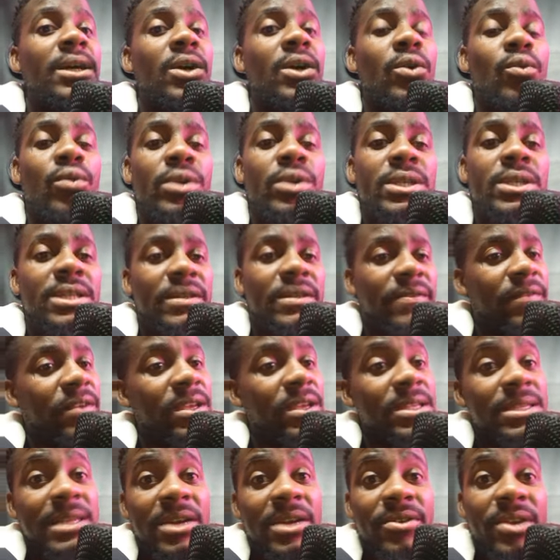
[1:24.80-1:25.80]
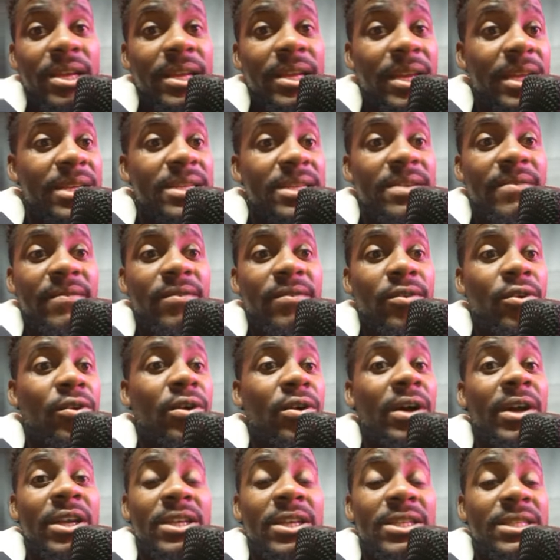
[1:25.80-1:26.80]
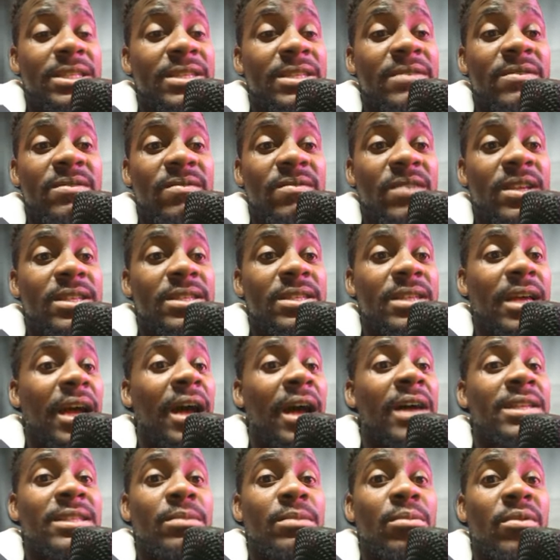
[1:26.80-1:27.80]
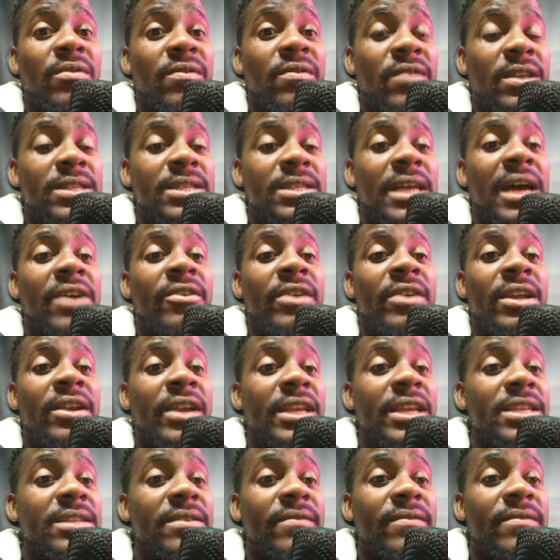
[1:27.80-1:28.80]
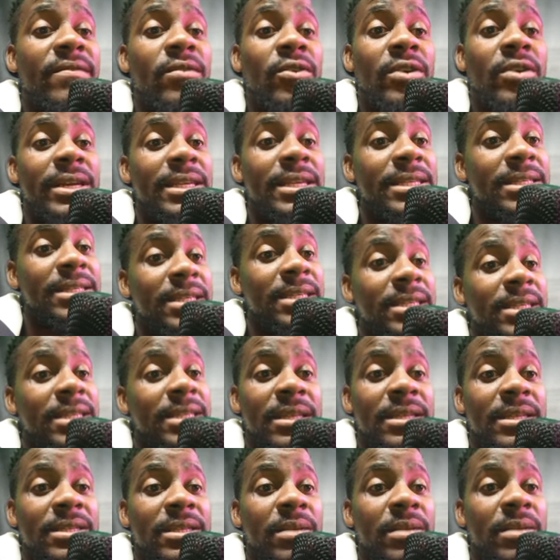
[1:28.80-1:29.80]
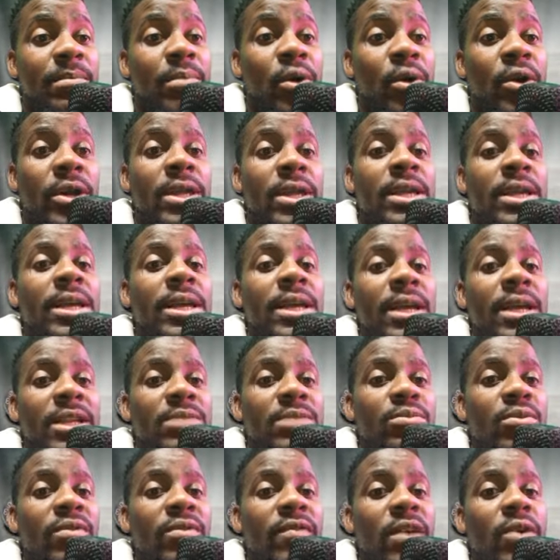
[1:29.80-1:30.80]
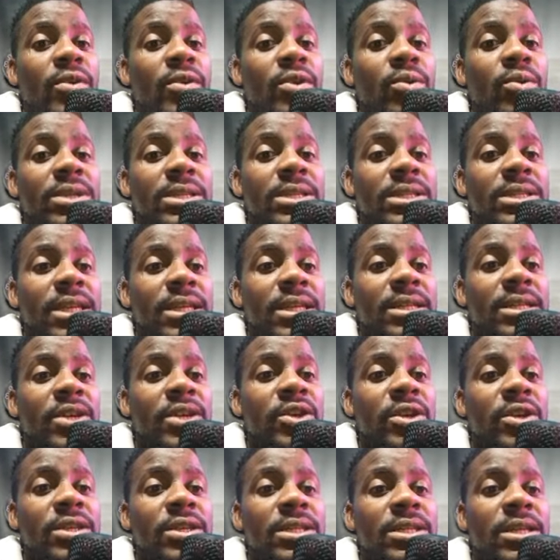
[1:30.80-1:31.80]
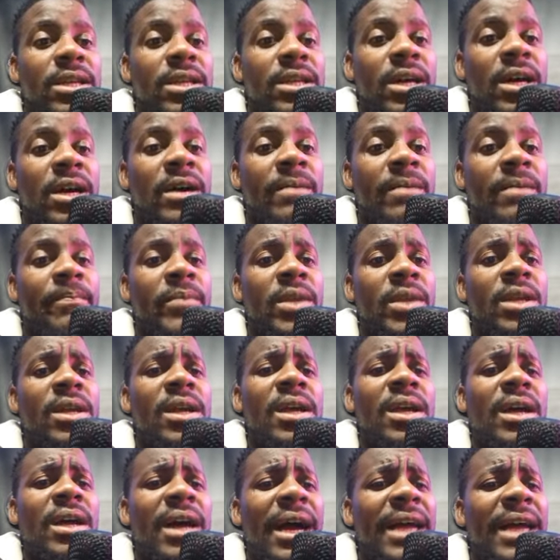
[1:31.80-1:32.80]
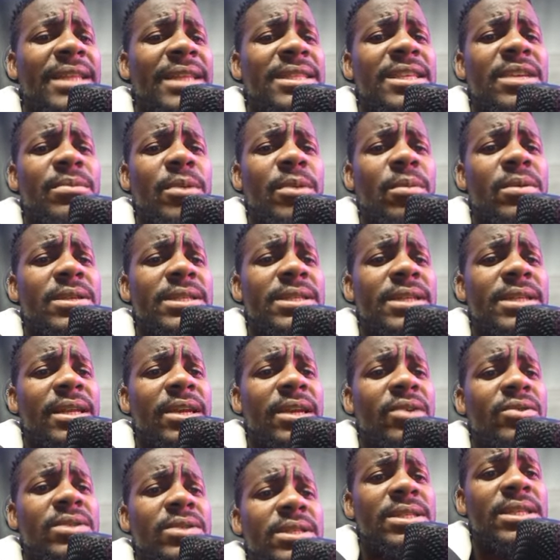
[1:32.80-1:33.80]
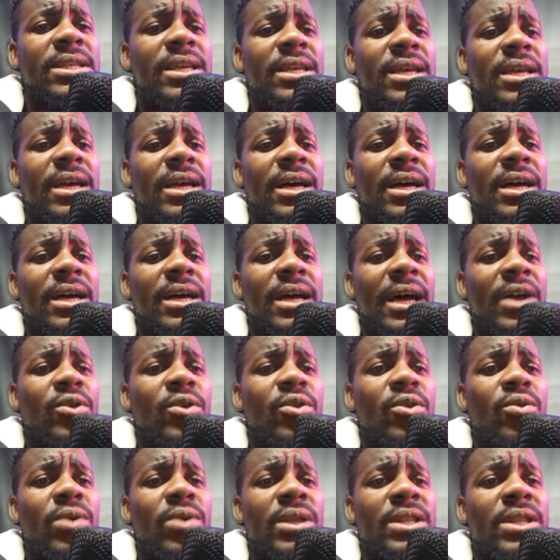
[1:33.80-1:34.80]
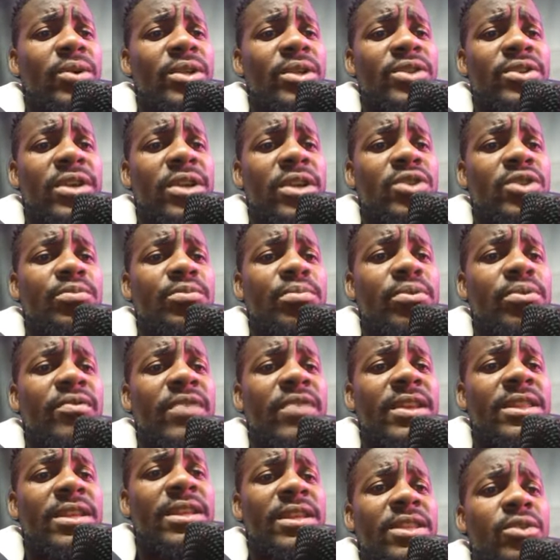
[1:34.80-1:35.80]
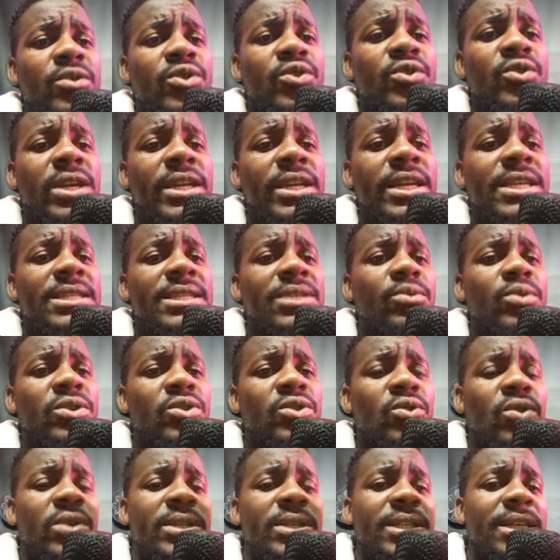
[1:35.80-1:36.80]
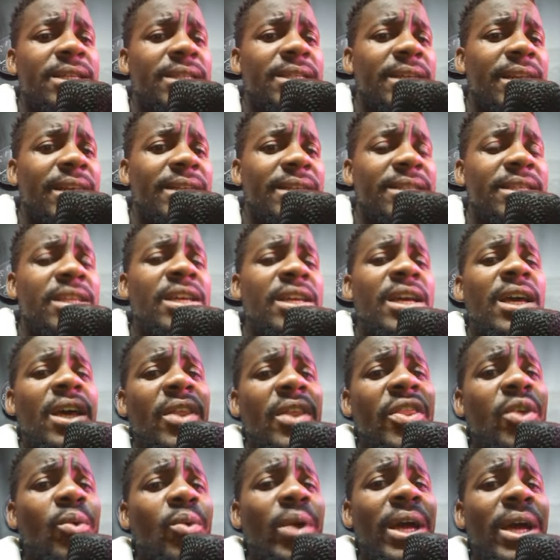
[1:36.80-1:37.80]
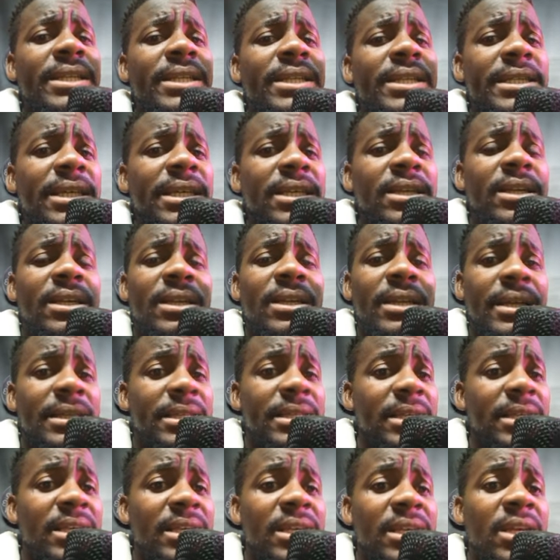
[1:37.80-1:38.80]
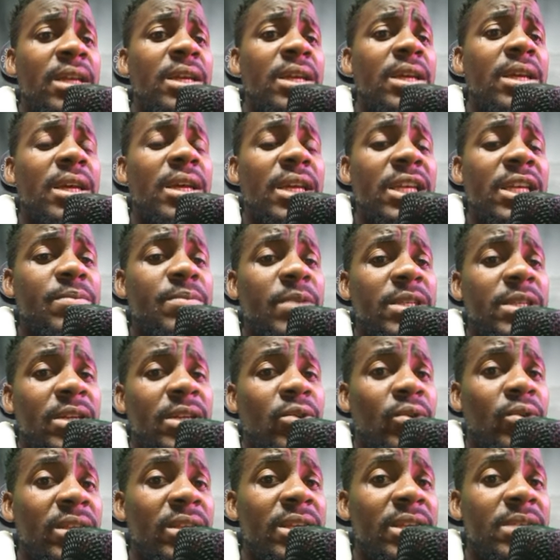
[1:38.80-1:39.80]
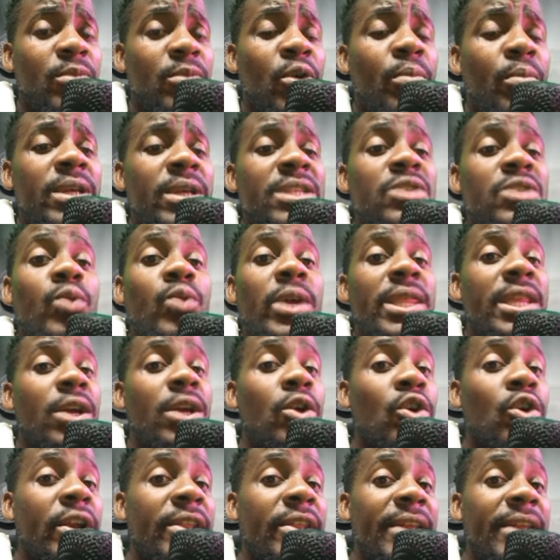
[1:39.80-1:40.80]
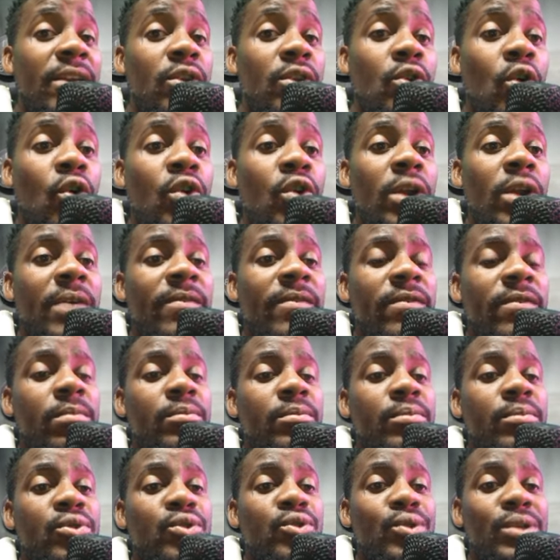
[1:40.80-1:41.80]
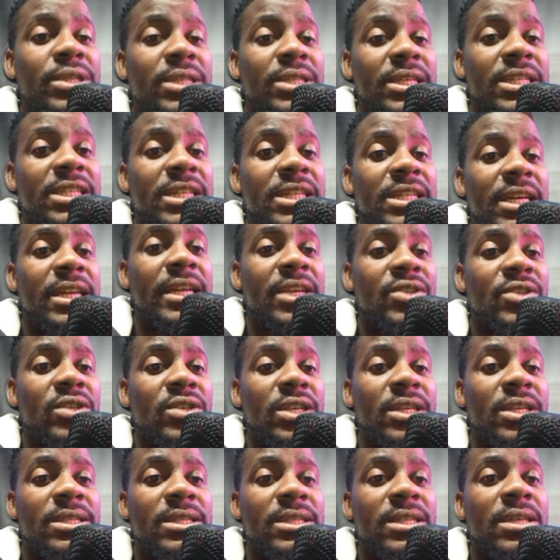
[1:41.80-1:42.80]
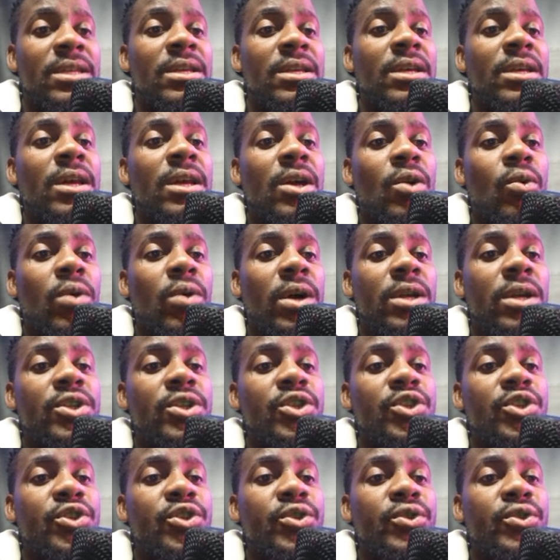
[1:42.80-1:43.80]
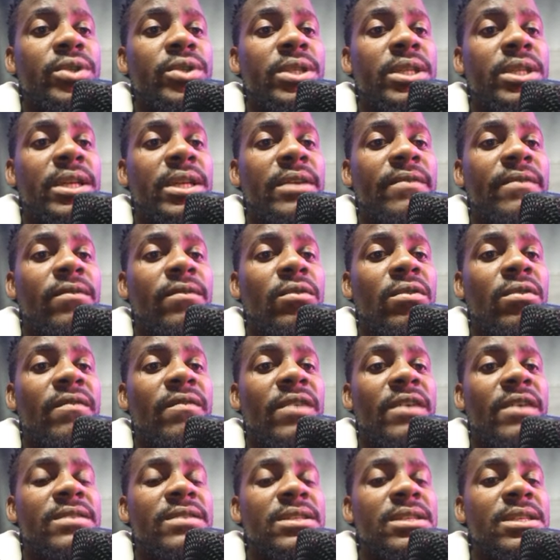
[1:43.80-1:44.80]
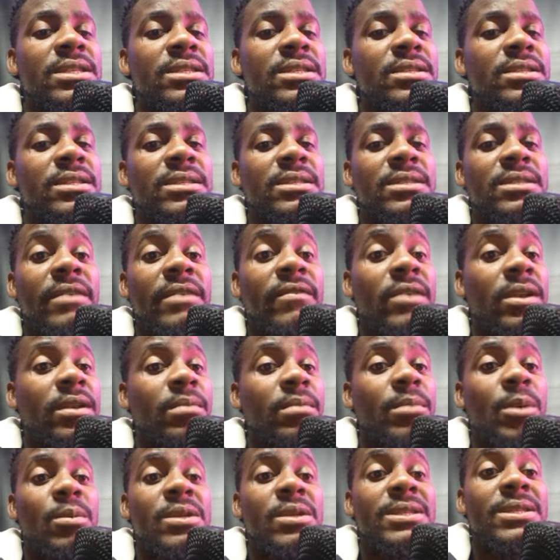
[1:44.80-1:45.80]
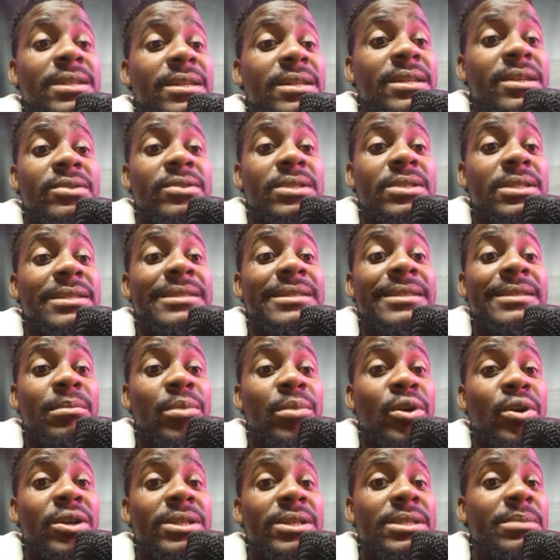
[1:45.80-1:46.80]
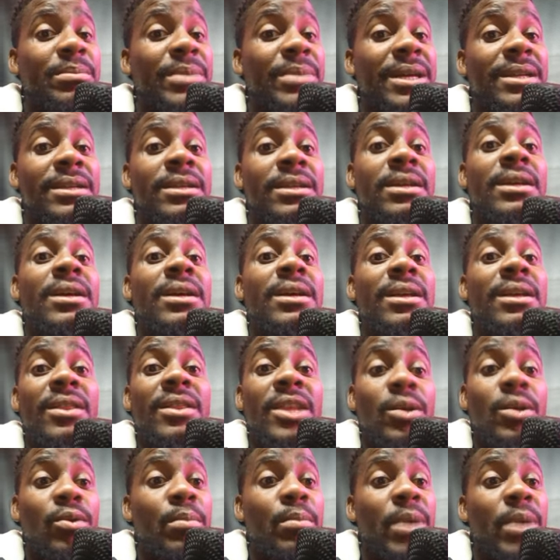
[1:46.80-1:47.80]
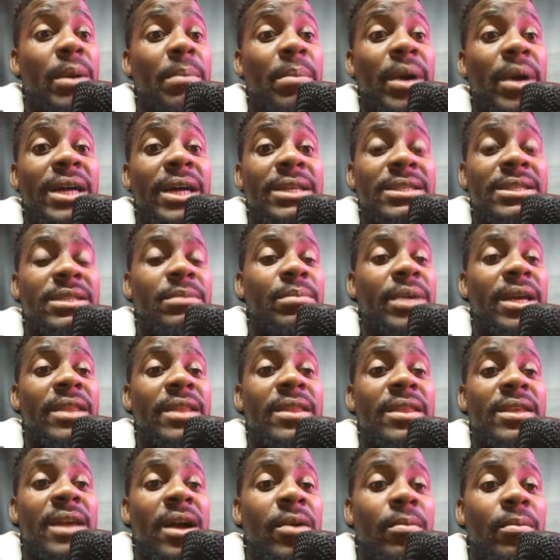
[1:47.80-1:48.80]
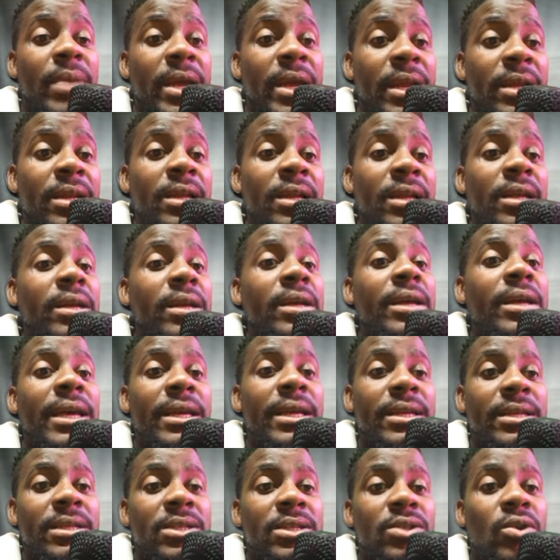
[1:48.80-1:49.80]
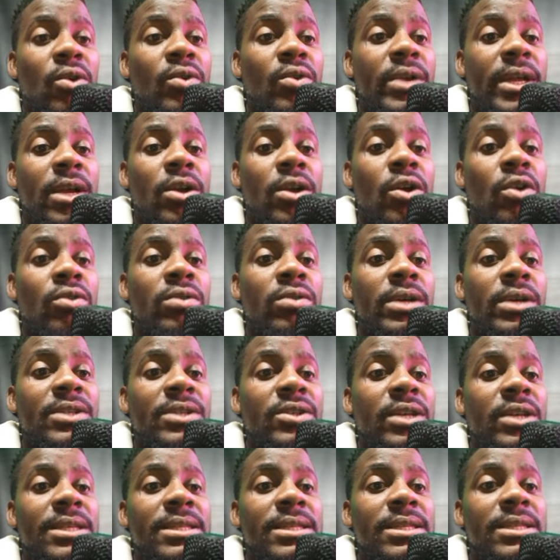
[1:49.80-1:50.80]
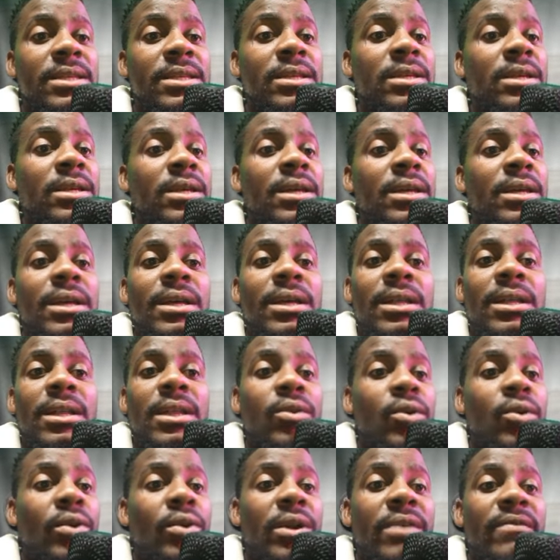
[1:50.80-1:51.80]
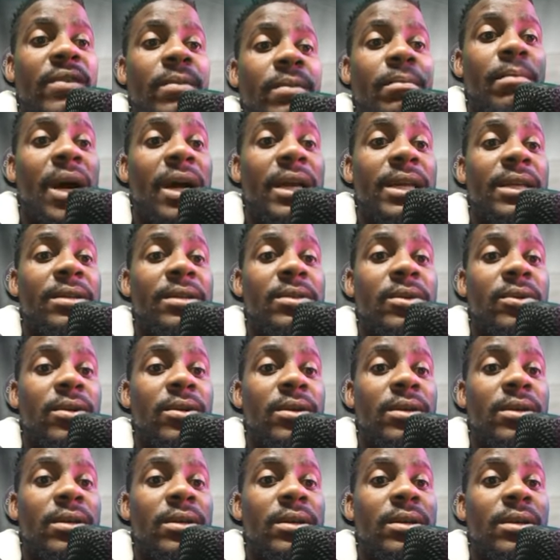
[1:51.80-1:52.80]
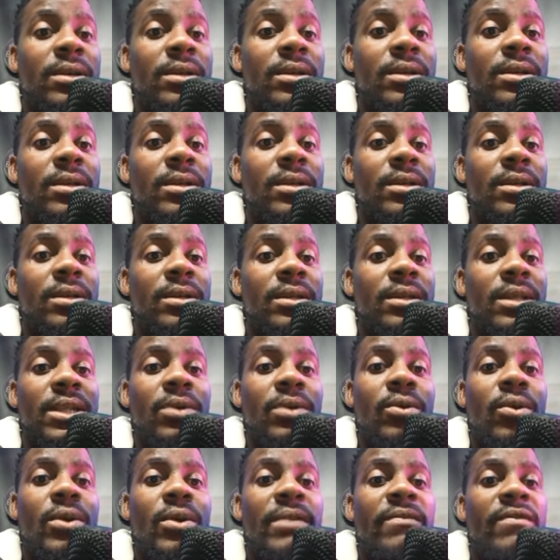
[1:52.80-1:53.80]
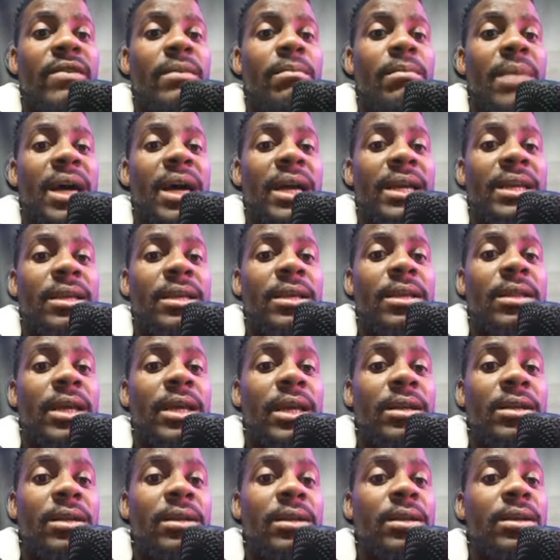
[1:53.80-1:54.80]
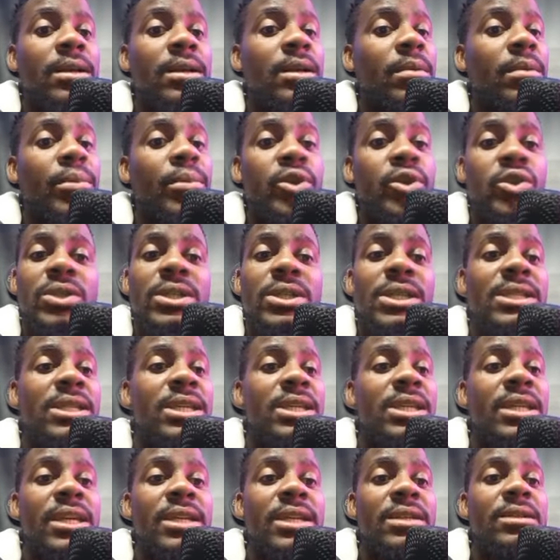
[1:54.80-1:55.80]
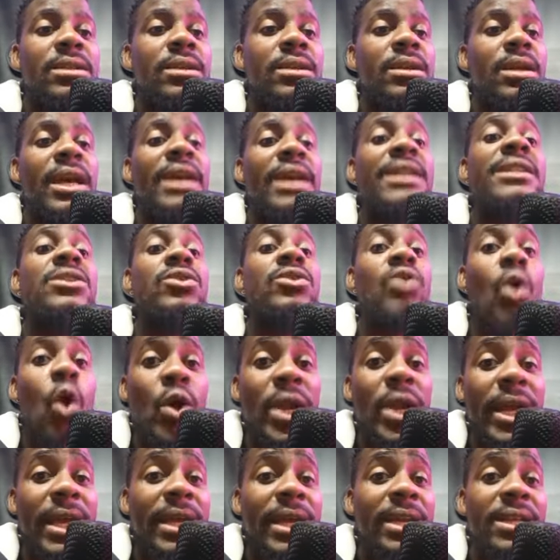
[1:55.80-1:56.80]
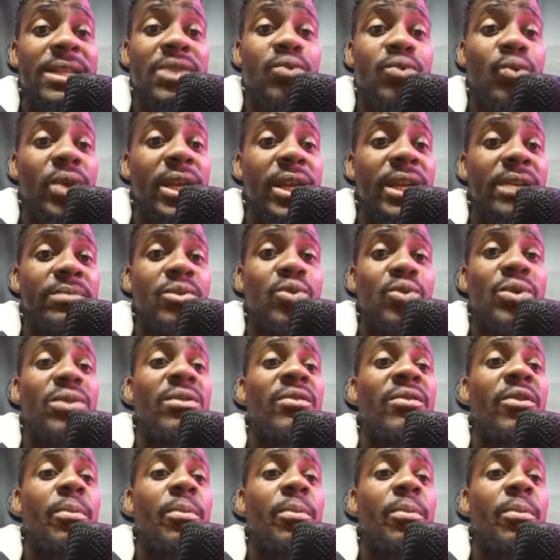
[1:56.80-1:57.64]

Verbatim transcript: which fans are regretting for uh, Chiefs fans uh, some of the fans are regretting for releasing this boy let's move how it was tagged you can see um I think Mamelodi Sundowns here I don't know what they were trying to prove. I think they were too relaxed. We saw TS Galaxy. They were attacking and attacking, especially on these moments where they got that goal uh, from Puso Dithejane. As you can see, one, two, three, four, five, six, seven. Mamelodi Sundowns in the box, but they were bypassed by the young man and scored a goal. As you can see, they were not even marking. Look, they were not even marking. And then Puso just hit it and scored against Williams, one of the